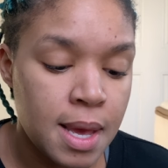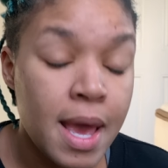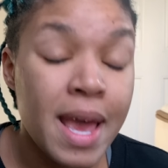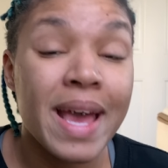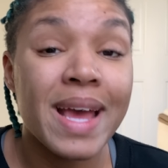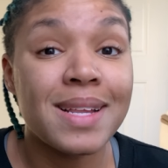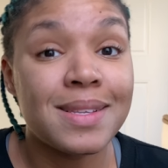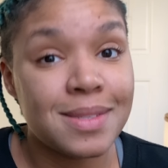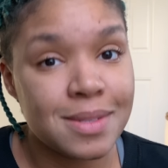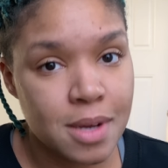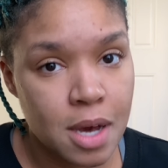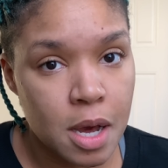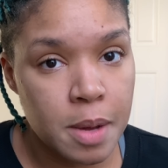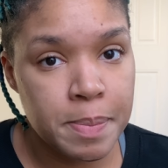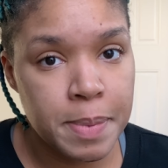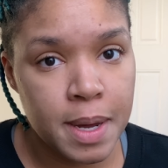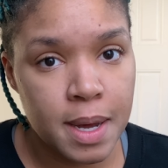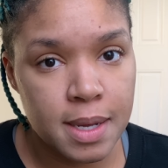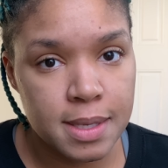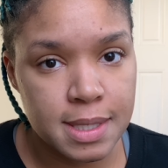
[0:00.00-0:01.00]
It's not
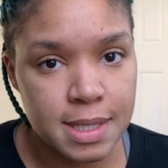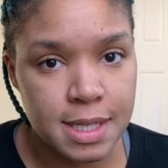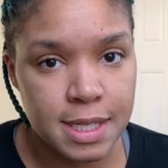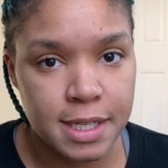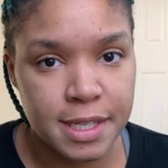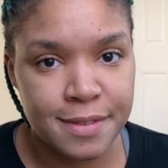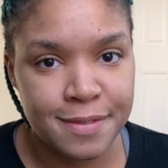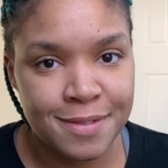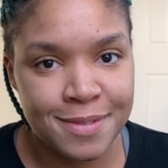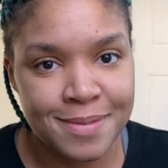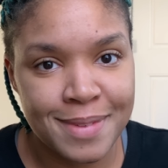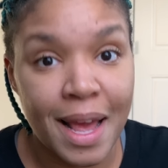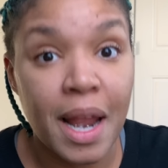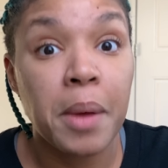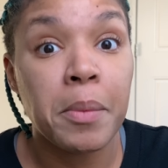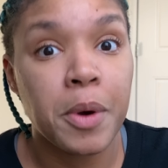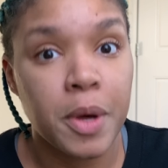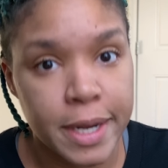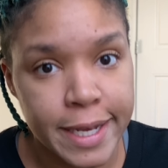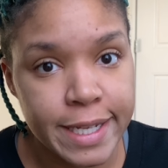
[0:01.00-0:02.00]
positive, and I'm
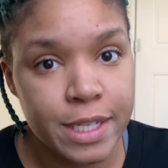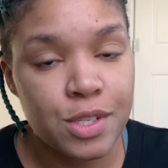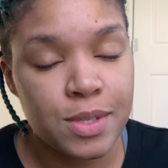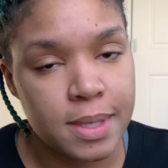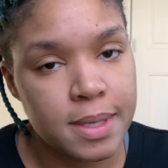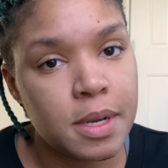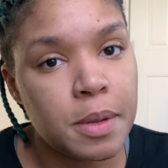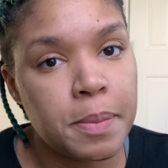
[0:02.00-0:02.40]
going to insert a